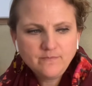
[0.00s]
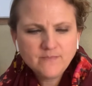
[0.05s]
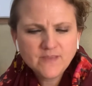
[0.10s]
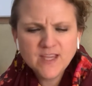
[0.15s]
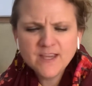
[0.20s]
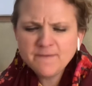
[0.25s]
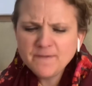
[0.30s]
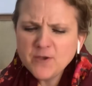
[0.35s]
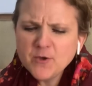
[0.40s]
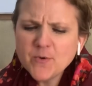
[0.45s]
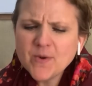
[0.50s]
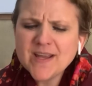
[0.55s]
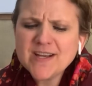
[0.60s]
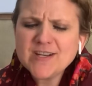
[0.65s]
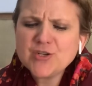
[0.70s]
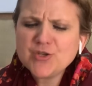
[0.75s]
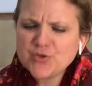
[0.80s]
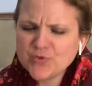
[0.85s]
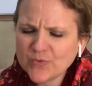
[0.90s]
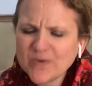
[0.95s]
If you
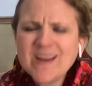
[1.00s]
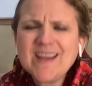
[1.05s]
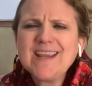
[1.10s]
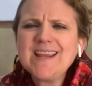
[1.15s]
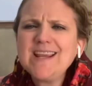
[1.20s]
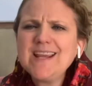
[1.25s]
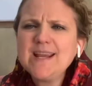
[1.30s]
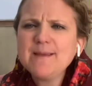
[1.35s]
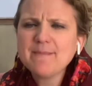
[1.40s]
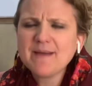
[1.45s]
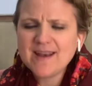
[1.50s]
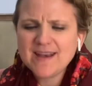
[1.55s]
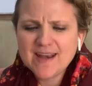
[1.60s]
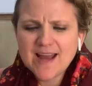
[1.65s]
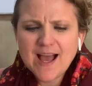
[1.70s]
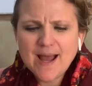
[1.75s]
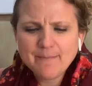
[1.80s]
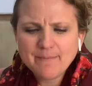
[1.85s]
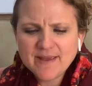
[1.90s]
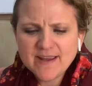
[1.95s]
can dream and
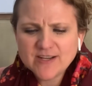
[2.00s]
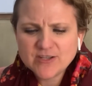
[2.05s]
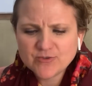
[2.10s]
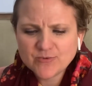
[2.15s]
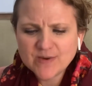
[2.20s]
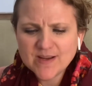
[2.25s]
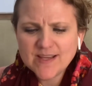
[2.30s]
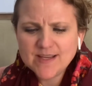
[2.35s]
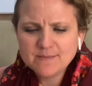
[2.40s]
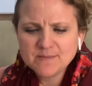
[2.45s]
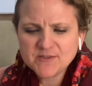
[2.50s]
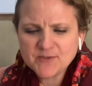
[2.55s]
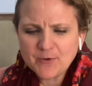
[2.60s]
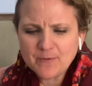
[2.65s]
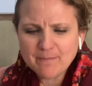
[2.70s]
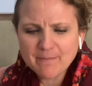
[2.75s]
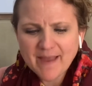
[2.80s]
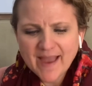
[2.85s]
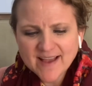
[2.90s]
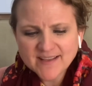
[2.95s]
not make dreams your
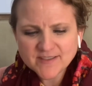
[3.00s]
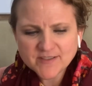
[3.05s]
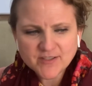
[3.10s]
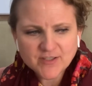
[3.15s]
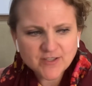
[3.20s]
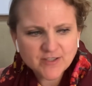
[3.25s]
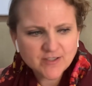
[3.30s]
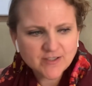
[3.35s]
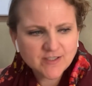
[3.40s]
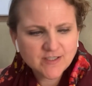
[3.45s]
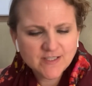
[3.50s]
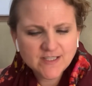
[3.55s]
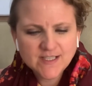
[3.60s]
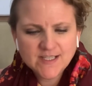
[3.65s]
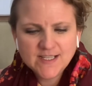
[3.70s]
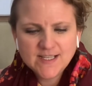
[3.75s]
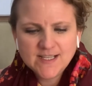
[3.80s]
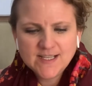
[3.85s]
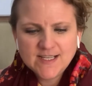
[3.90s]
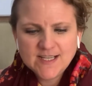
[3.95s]
master,
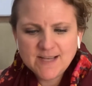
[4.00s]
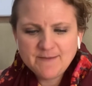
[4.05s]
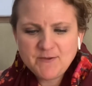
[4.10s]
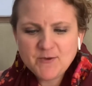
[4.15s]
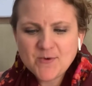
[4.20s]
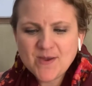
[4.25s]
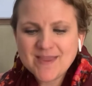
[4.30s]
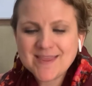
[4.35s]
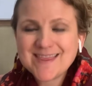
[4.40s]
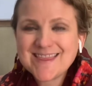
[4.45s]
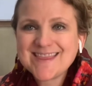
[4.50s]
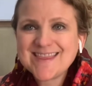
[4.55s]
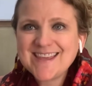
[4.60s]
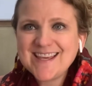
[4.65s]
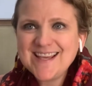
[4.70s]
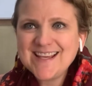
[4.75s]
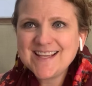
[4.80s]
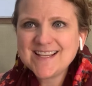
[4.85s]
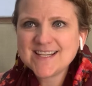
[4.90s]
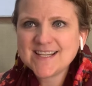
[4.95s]
if you can
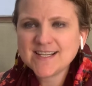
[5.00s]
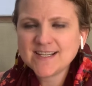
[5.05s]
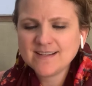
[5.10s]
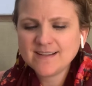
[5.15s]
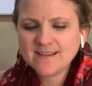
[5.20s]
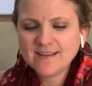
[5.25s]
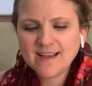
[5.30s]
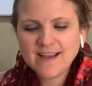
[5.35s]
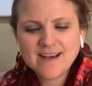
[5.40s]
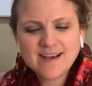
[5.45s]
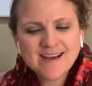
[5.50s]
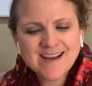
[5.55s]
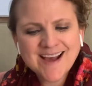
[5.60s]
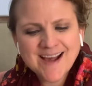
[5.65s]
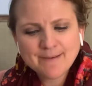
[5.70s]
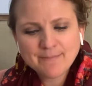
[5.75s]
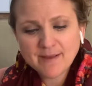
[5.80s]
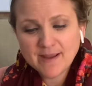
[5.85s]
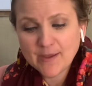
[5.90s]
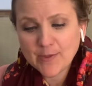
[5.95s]
think and
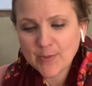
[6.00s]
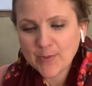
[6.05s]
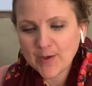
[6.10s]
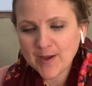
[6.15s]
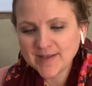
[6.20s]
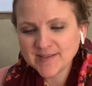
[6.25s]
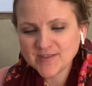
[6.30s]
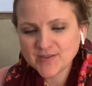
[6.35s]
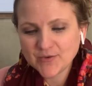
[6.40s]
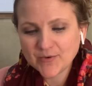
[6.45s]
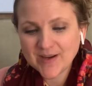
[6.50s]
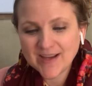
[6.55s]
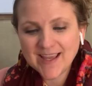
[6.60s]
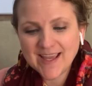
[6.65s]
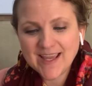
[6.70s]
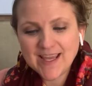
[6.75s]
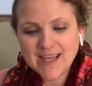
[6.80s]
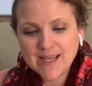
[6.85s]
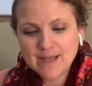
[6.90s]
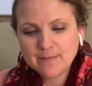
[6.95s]
not make thoughts your
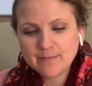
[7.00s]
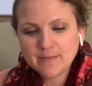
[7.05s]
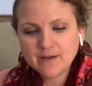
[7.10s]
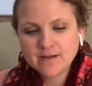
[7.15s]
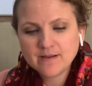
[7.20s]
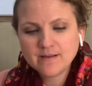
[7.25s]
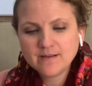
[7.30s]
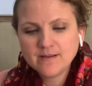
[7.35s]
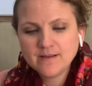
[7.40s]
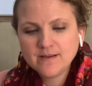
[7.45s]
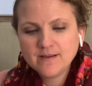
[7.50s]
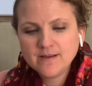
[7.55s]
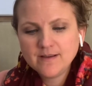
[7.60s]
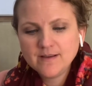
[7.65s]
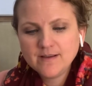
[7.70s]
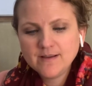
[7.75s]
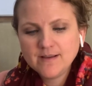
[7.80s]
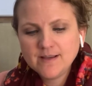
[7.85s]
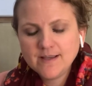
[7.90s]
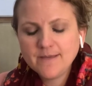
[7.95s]
aim,
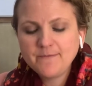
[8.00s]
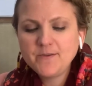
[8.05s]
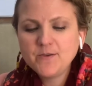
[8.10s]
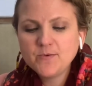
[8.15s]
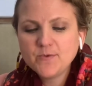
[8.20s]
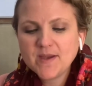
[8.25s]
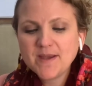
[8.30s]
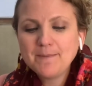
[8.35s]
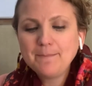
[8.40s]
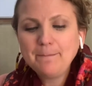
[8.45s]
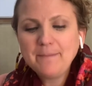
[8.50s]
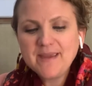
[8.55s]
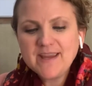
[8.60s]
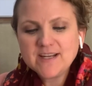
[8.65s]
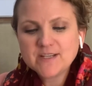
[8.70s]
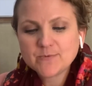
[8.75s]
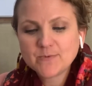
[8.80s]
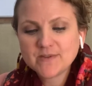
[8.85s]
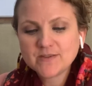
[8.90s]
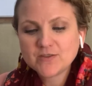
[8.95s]
if you can
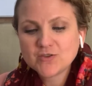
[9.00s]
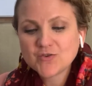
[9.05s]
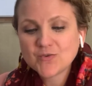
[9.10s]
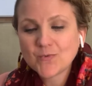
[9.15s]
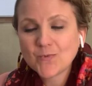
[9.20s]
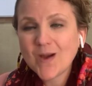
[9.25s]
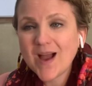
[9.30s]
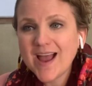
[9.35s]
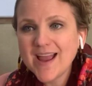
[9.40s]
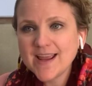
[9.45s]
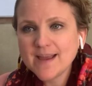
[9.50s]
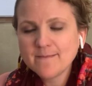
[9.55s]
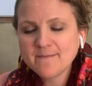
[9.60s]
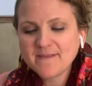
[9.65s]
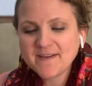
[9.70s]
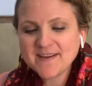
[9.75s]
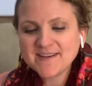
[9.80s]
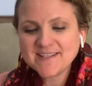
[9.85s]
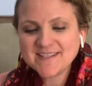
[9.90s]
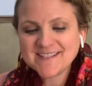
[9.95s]
meet with triumph
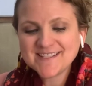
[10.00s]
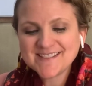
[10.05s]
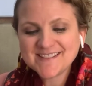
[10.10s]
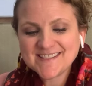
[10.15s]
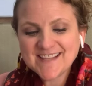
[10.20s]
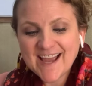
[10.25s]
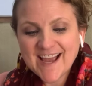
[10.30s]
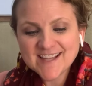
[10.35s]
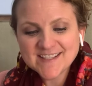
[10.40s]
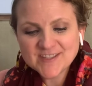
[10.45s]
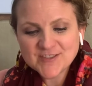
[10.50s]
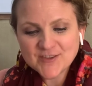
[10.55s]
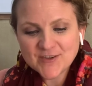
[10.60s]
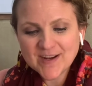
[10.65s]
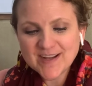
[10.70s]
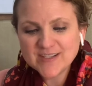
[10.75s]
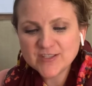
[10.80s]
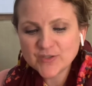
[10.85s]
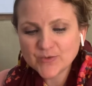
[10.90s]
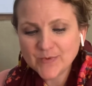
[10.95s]
and disaster
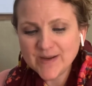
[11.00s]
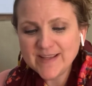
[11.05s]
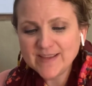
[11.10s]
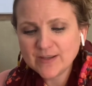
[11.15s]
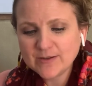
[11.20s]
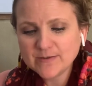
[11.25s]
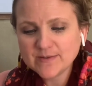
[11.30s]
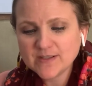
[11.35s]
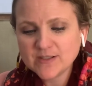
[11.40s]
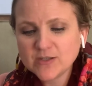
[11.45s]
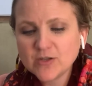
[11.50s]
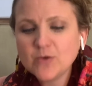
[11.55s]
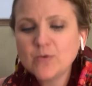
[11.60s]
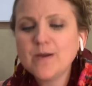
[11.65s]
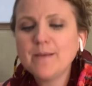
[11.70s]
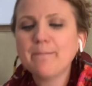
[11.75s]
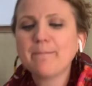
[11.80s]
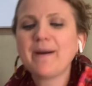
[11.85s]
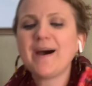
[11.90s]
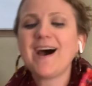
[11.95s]
and treat those 2
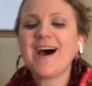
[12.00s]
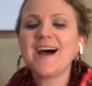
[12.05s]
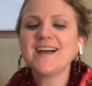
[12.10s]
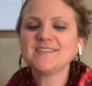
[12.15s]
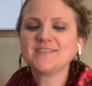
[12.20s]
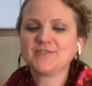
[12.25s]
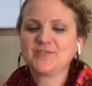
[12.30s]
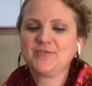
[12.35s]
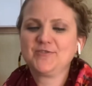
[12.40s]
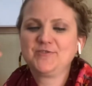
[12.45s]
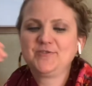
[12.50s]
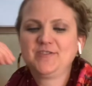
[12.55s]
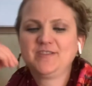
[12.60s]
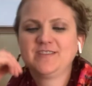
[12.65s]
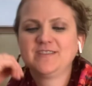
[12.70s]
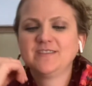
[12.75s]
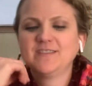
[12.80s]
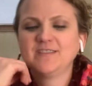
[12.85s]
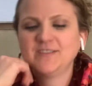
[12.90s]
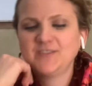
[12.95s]

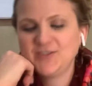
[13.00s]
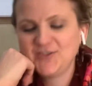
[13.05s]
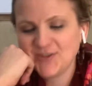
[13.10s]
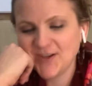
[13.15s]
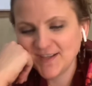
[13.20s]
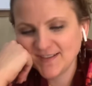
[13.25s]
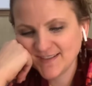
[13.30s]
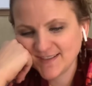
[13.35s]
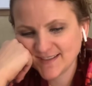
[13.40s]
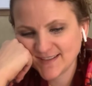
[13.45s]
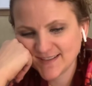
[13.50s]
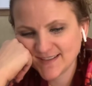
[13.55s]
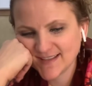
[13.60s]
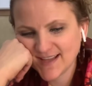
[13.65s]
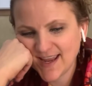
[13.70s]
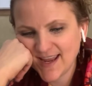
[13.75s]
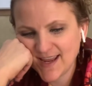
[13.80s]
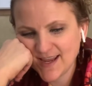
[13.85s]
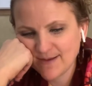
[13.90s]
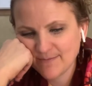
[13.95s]
impostors just the
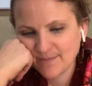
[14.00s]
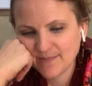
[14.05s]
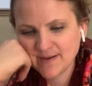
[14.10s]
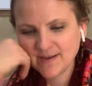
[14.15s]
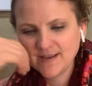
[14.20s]
same,